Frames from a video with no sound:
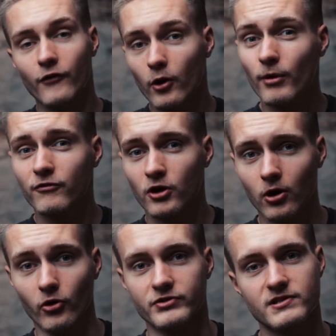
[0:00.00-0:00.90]
form of
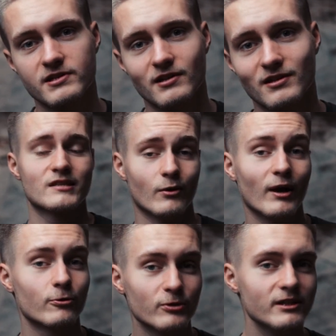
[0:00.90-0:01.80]
calls. So
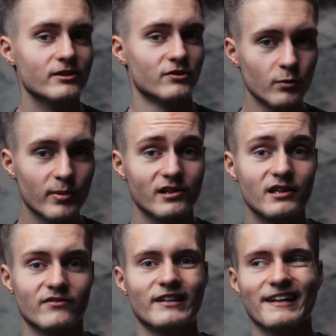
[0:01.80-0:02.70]
I really do
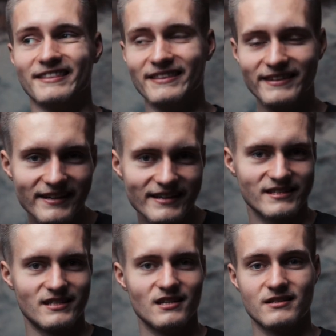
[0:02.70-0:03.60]
believe that
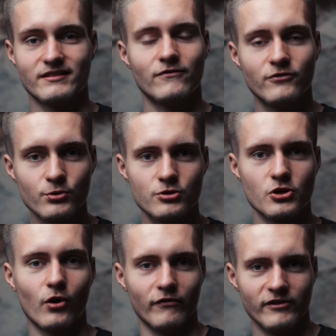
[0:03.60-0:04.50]
this is the
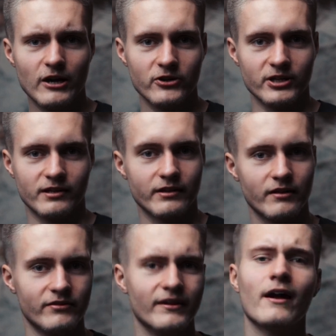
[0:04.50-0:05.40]
future of learning,
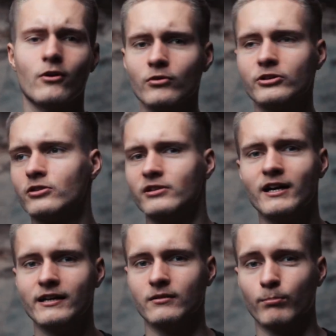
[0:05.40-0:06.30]
not only
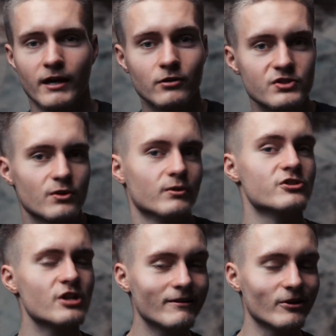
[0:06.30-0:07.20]
online, but also in
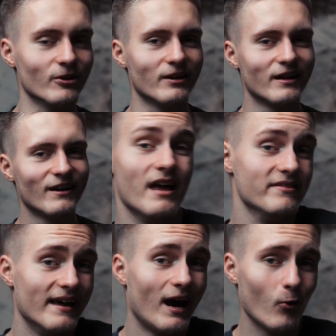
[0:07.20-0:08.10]
general.
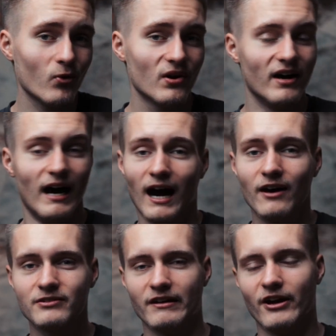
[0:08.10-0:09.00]
And now,
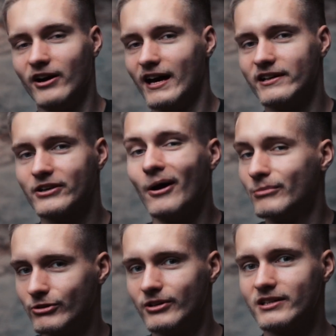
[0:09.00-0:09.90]
are there any
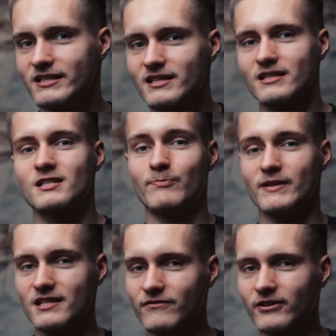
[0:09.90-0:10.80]
communities
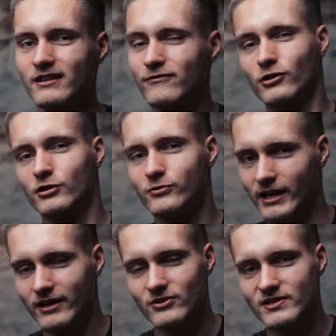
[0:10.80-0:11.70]
specifically for
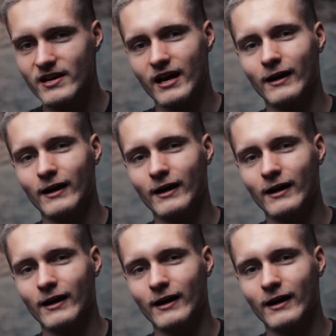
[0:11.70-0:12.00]
creators?